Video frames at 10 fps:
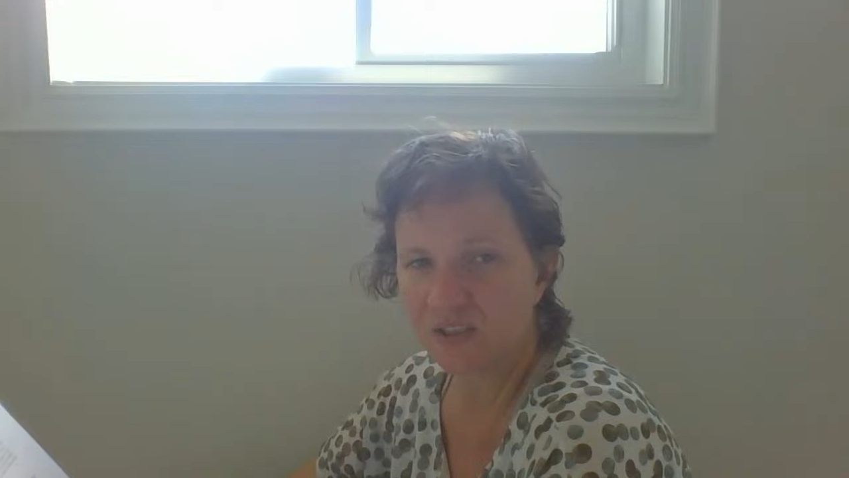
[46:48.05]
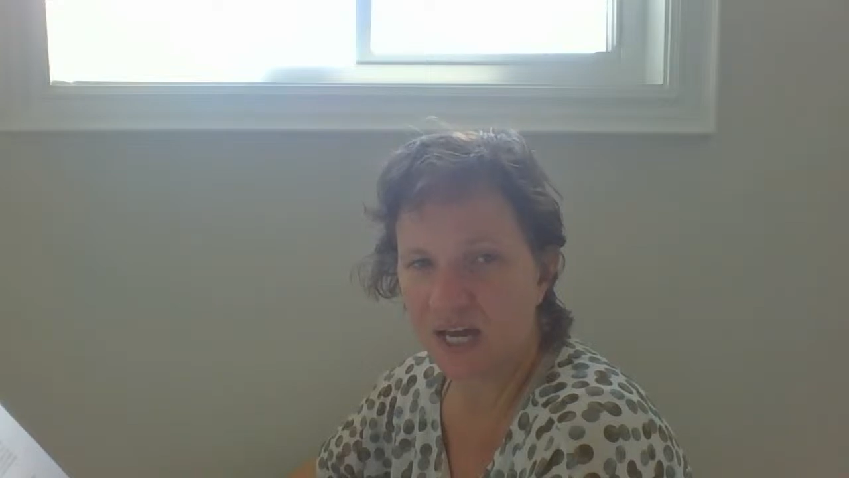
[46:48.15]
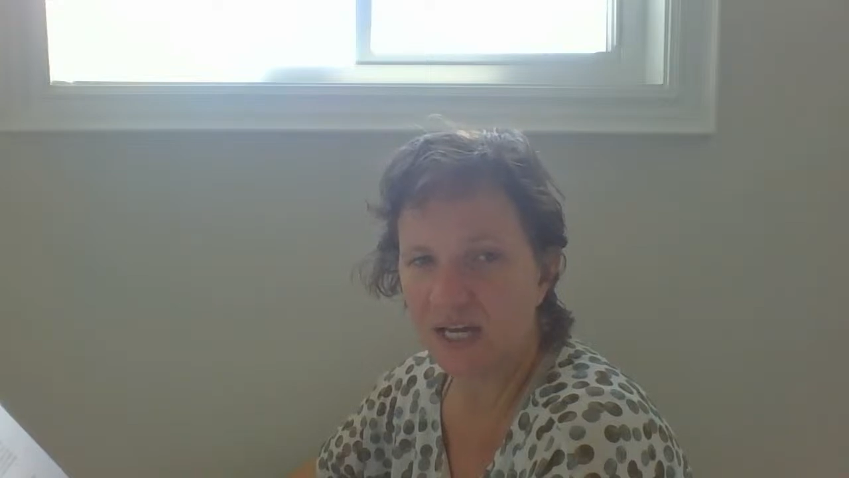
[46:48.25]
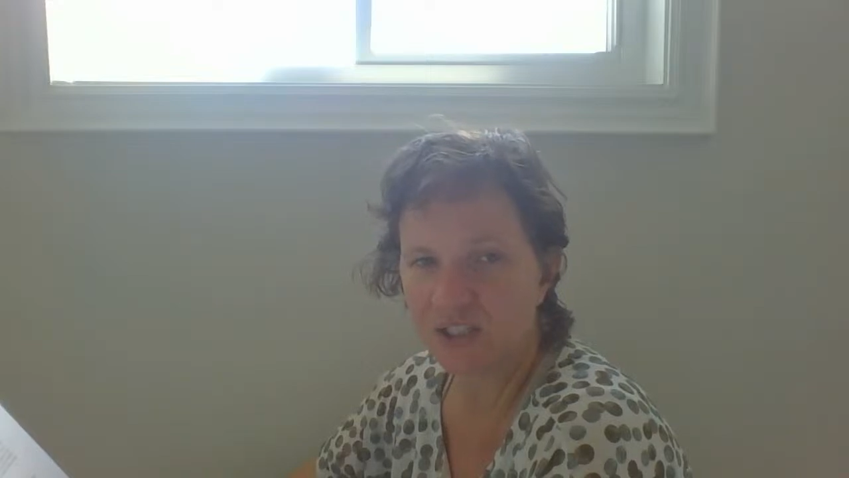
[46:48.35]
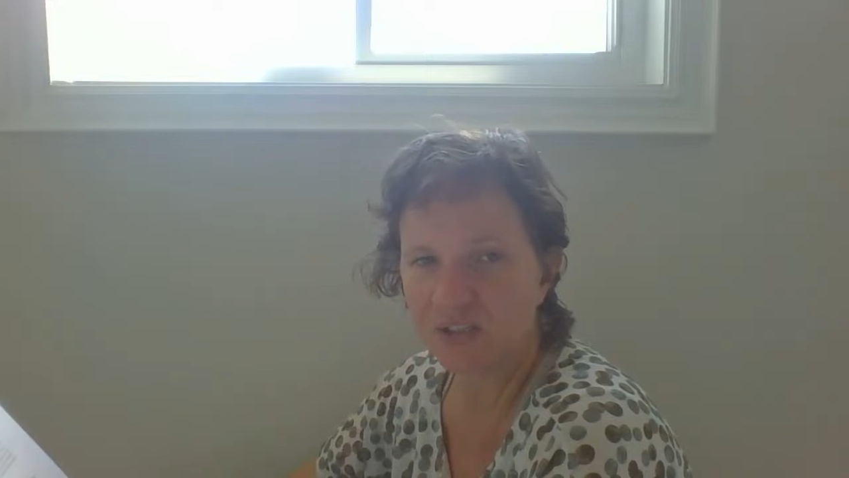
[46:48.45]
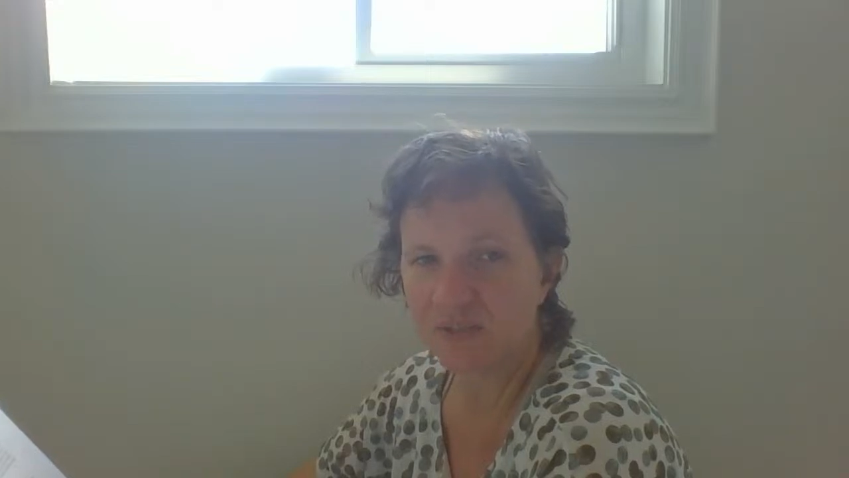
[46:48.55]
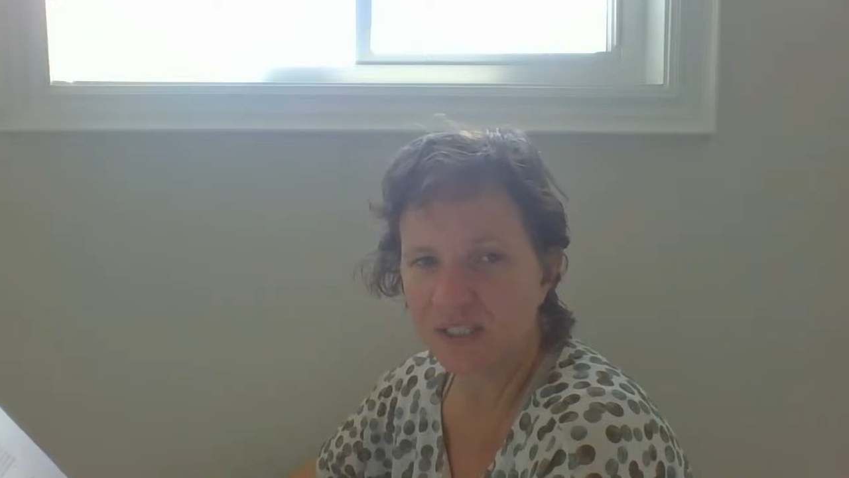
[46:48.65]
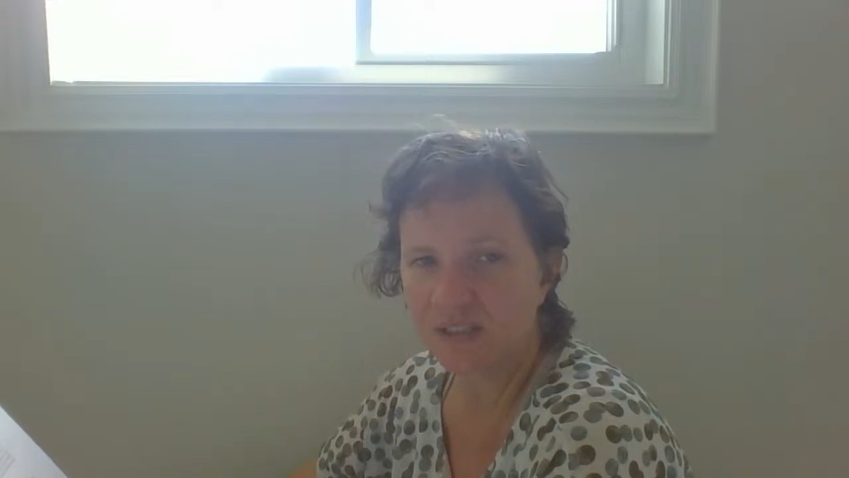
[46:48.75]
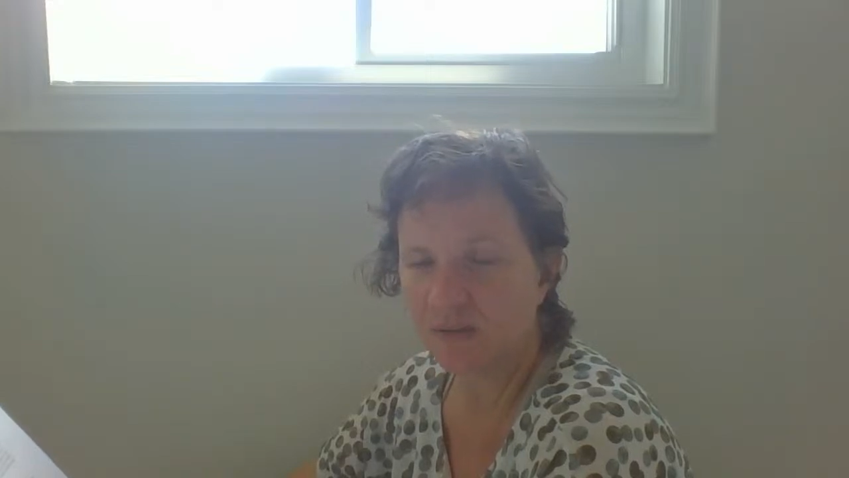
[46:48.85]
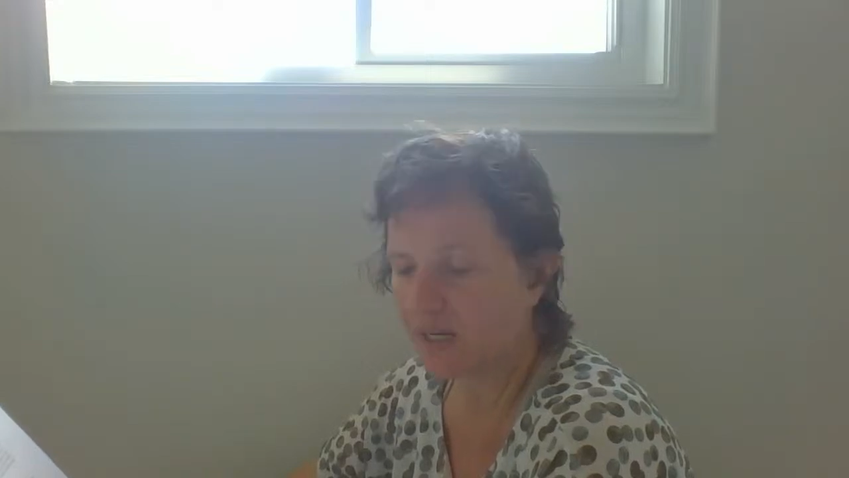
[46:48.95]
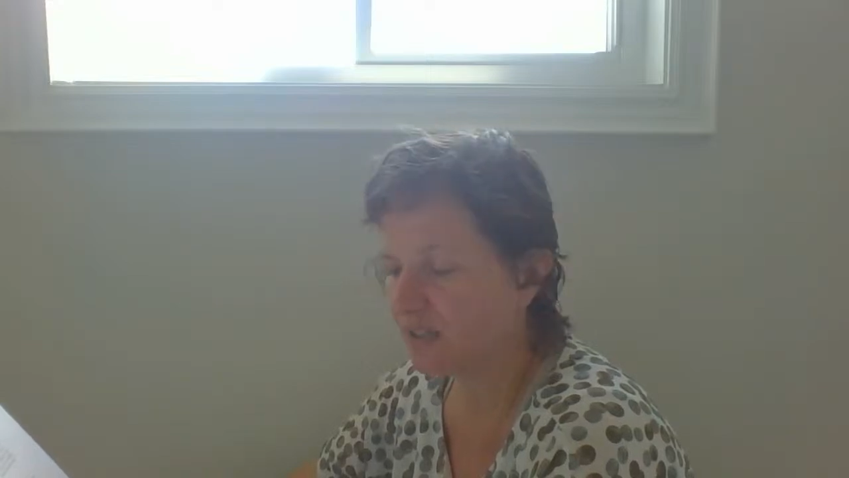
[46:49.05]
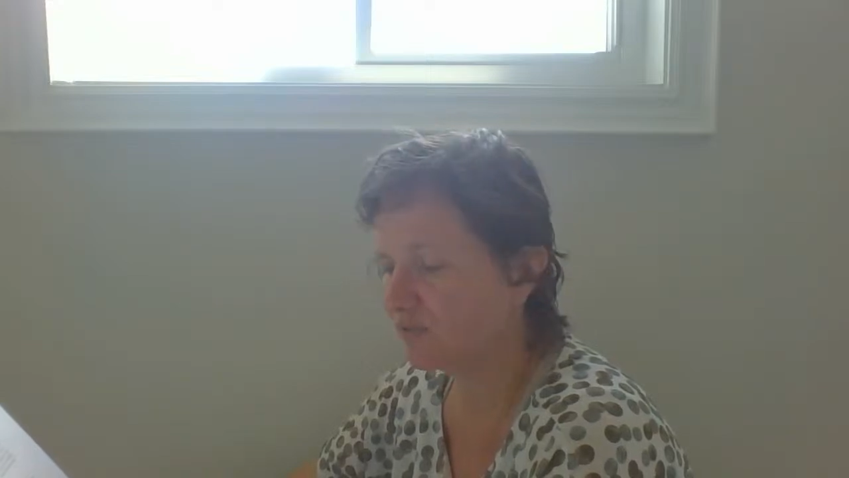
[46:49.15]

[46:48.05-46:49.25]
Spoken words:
not using the main